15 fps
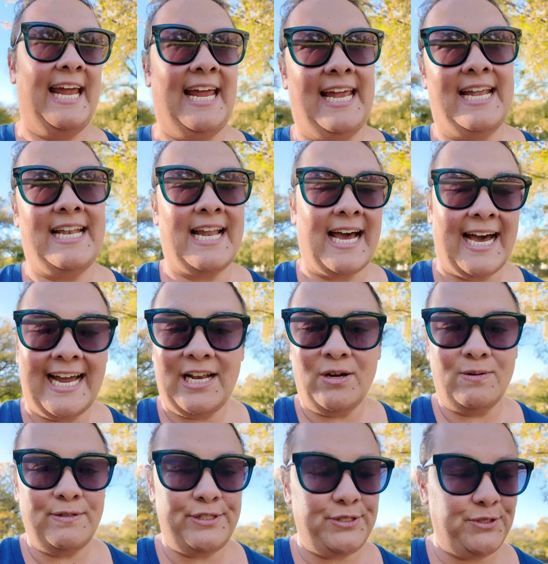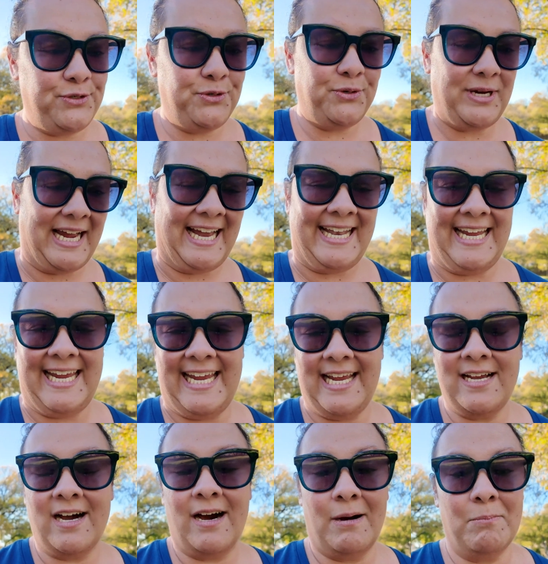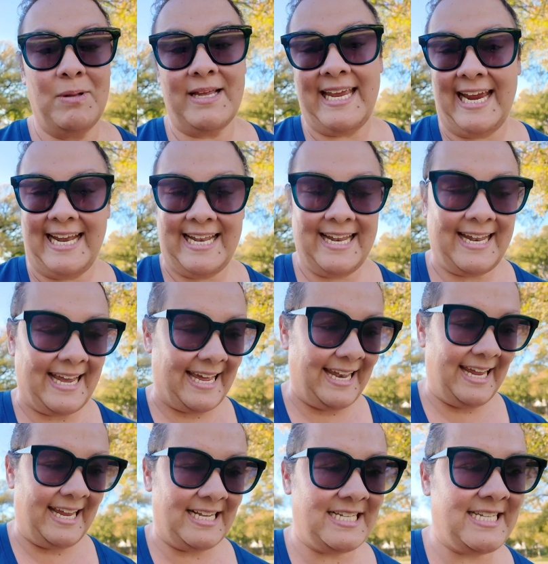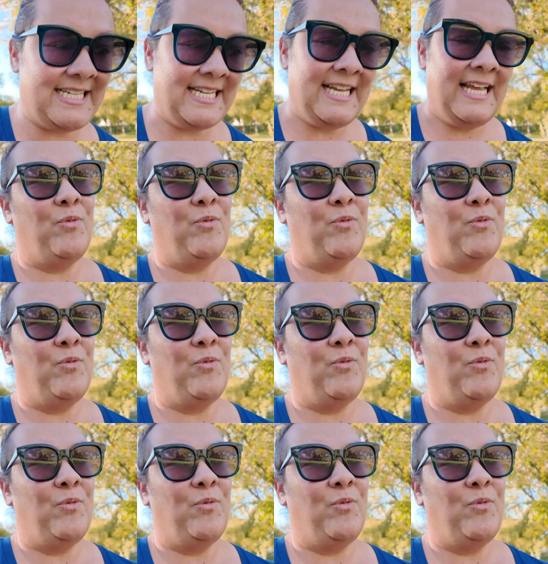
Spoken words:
And I don't do any complicated edits.